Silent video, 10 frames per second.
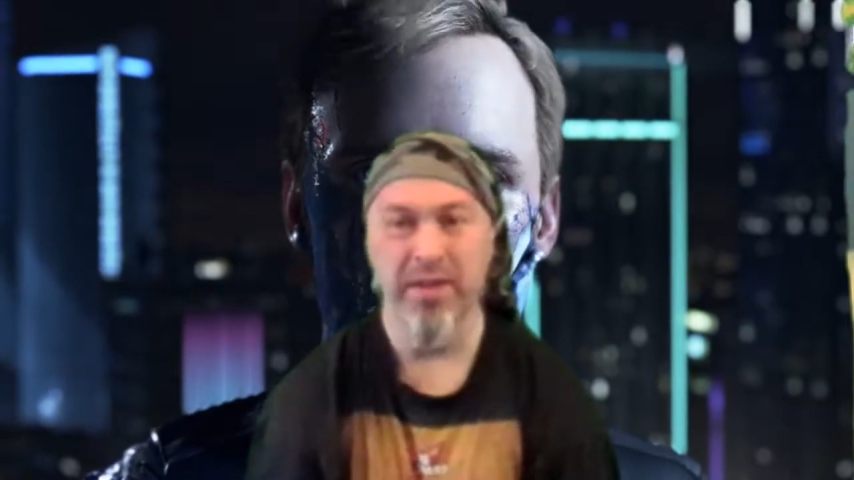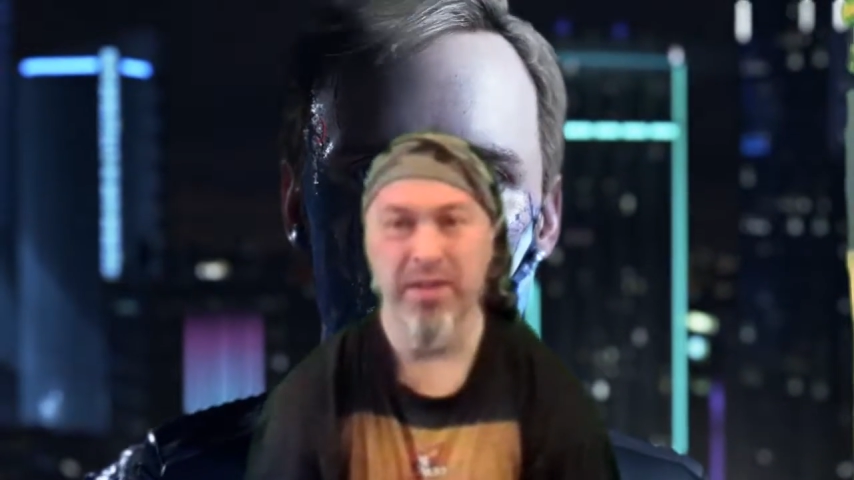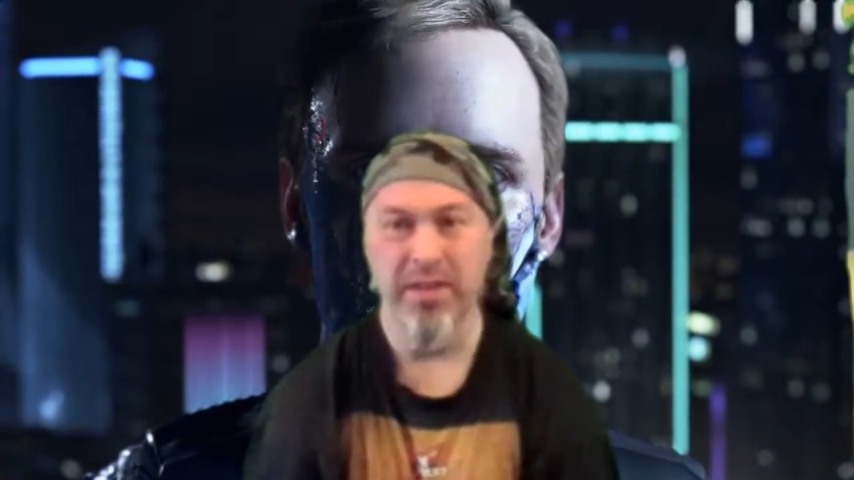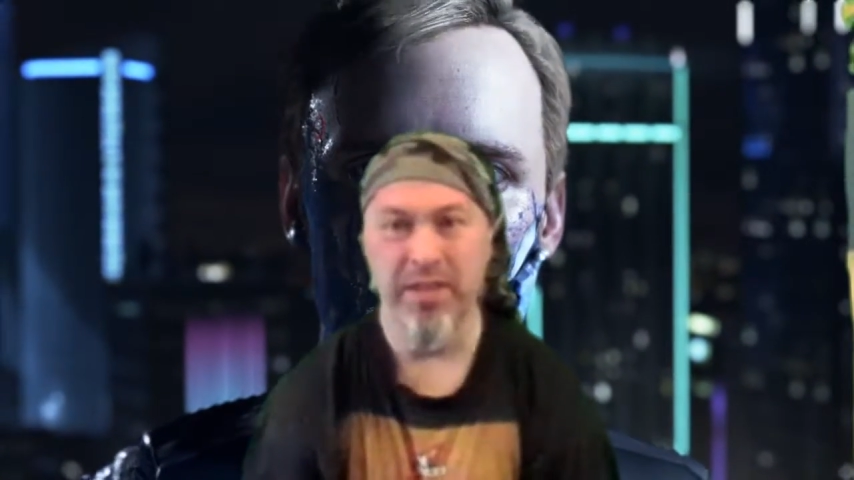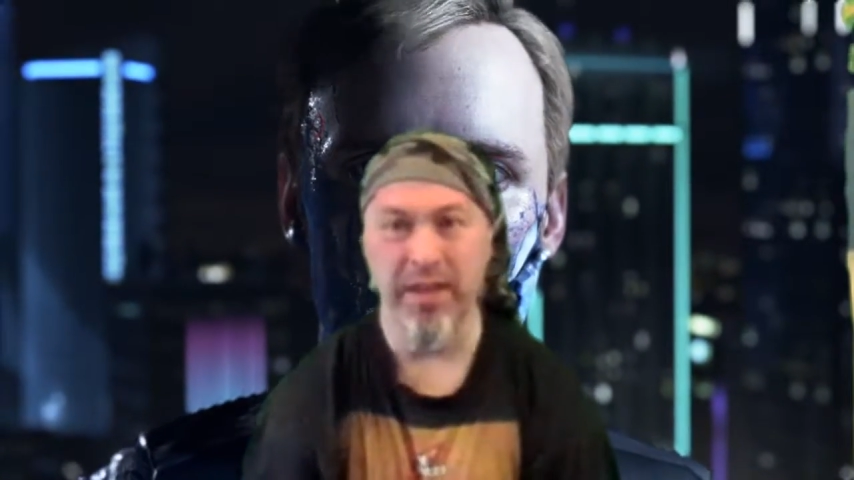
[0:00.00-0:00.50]

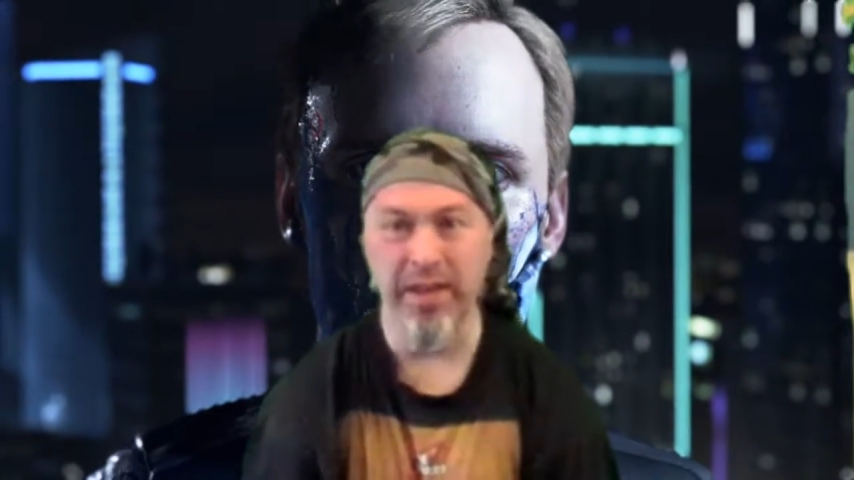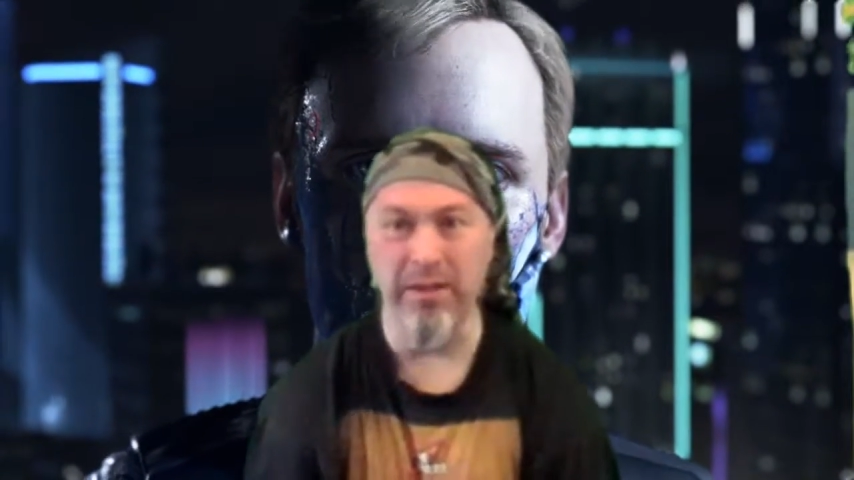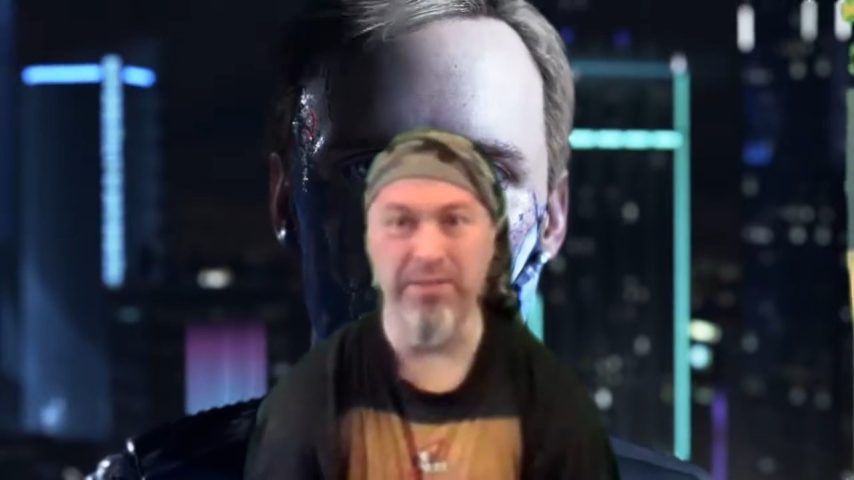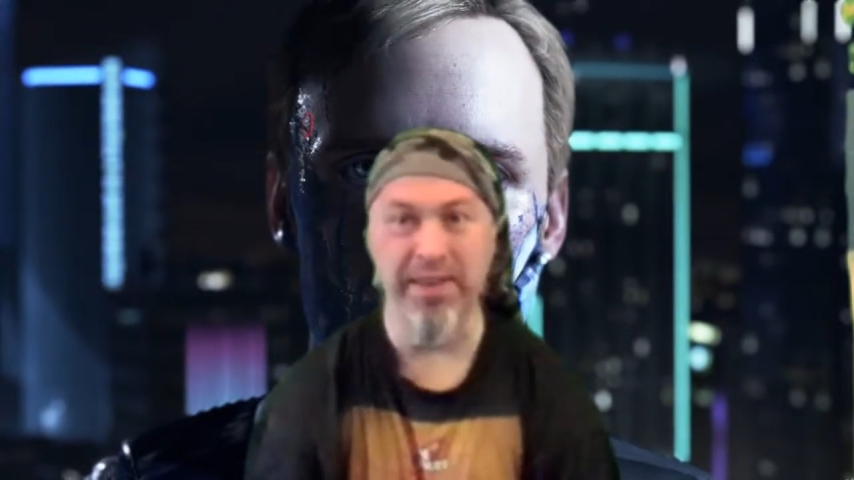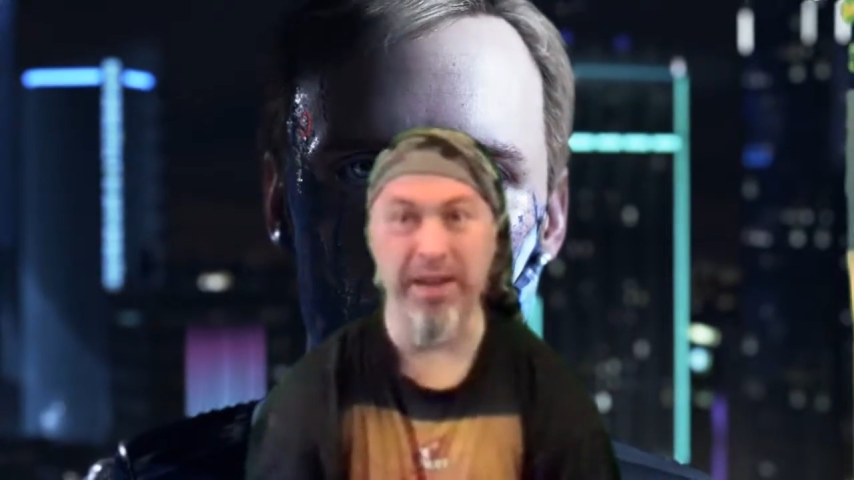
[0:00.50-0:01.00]
the accounts
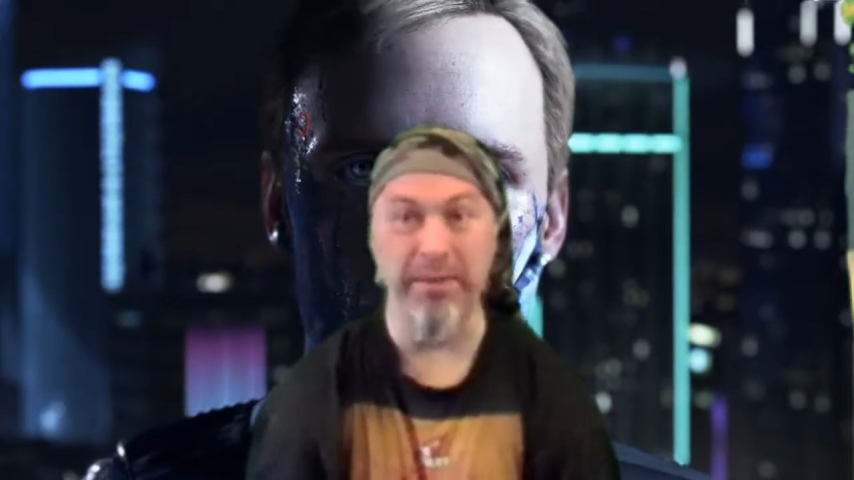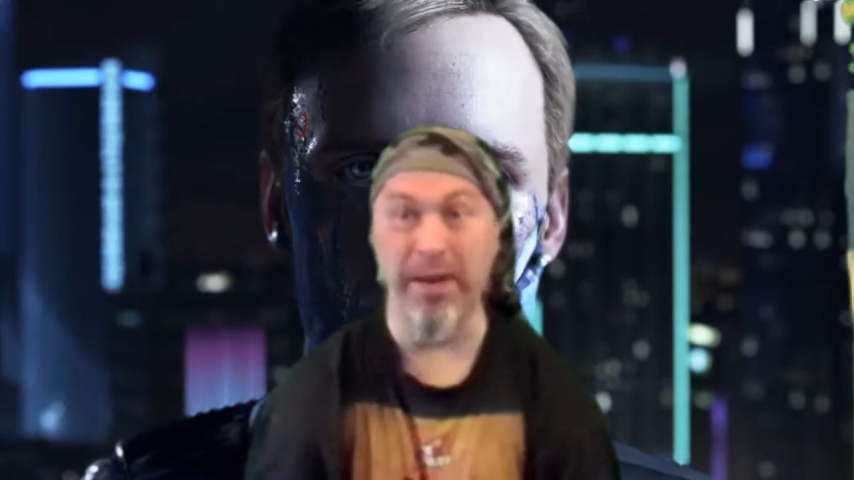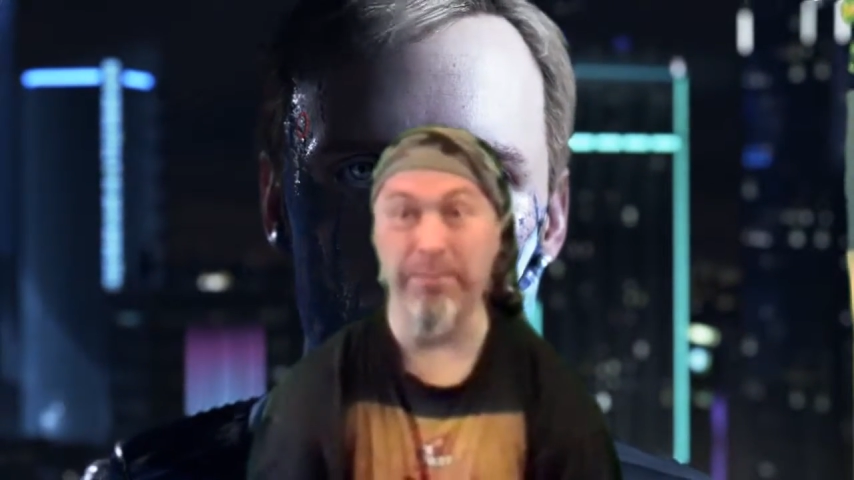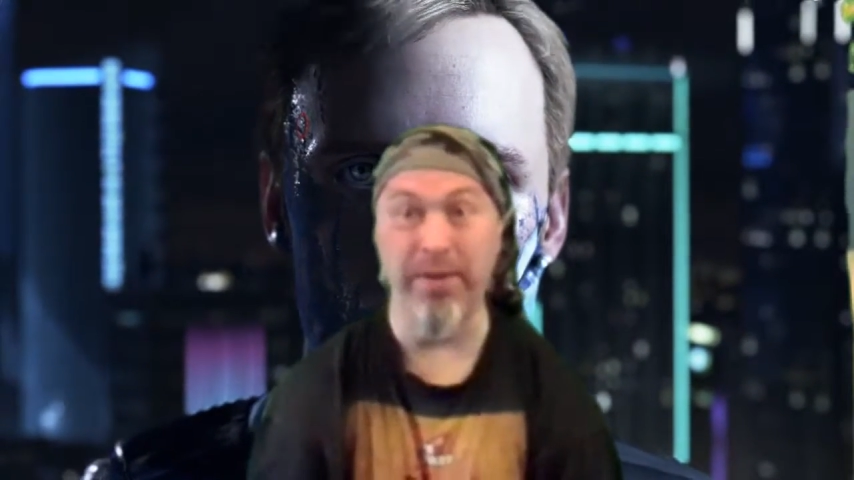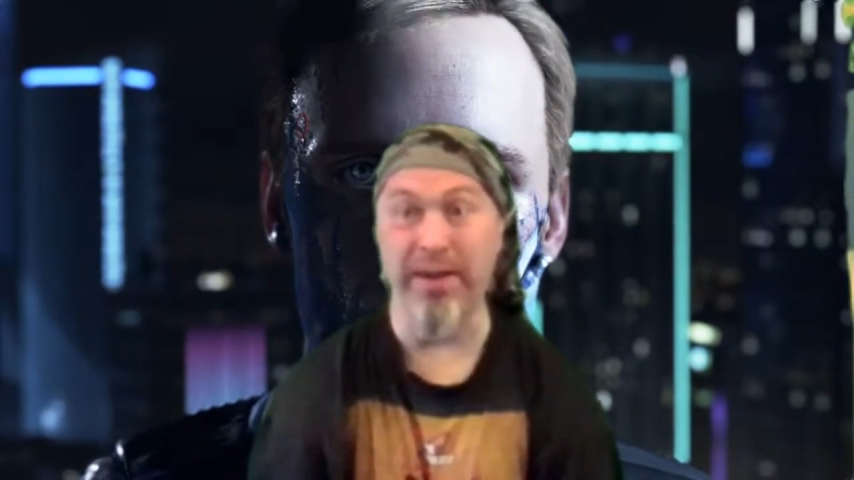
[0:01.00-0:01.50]
that I like
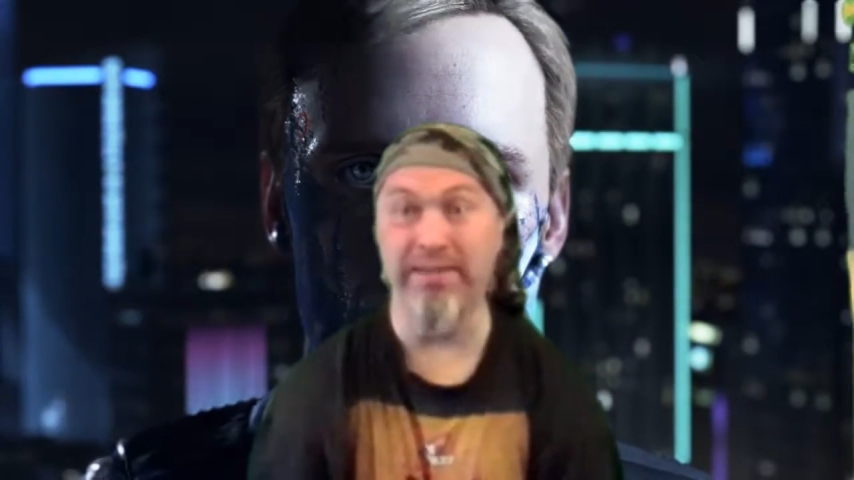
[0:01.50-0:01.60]
practically